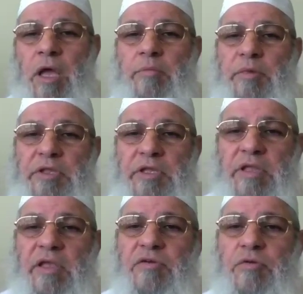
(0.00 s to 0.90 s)
I made
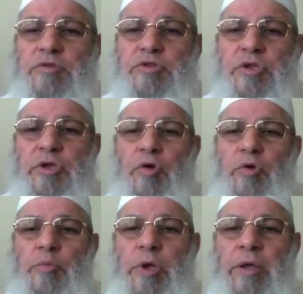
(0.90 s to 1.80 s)
it as a, conti-
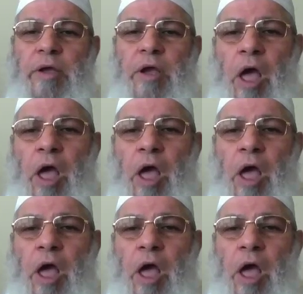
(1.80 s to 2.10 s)
com- a,